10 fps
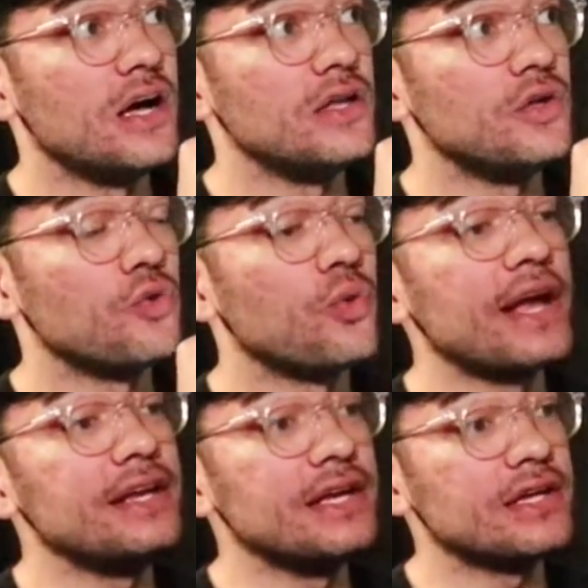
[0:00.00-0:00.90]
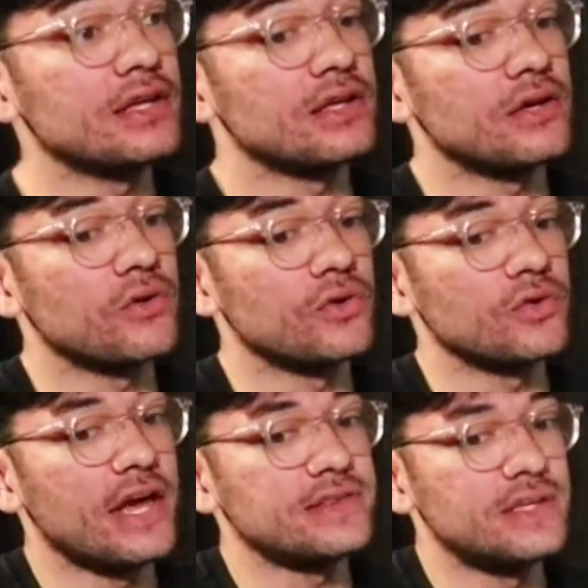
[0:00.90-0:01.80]
rating or
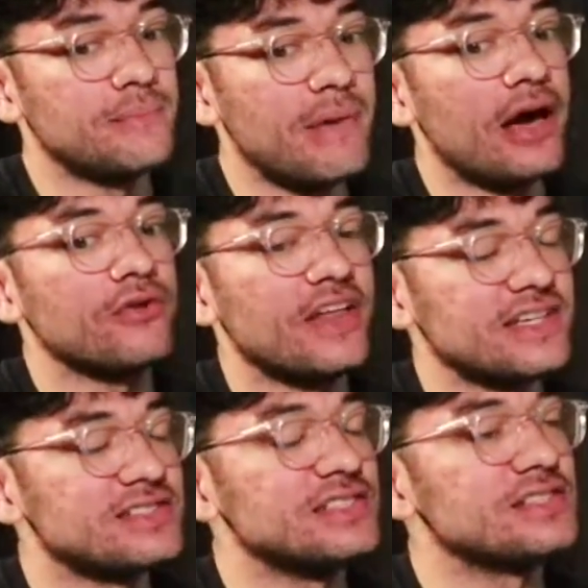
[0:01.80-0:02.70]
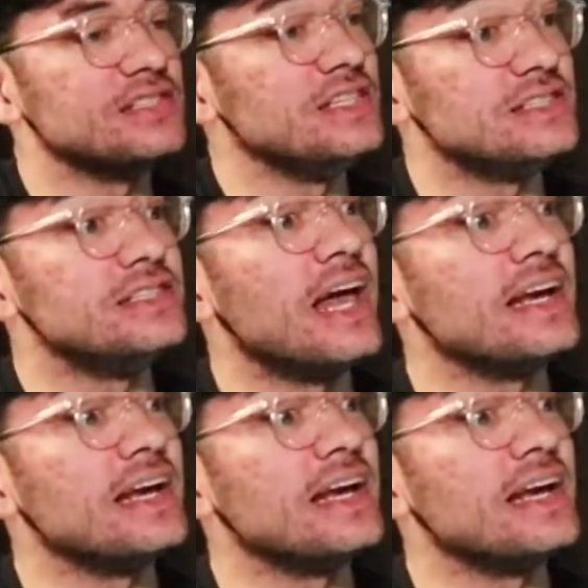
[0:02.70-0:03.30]
like the amount of like consistency that he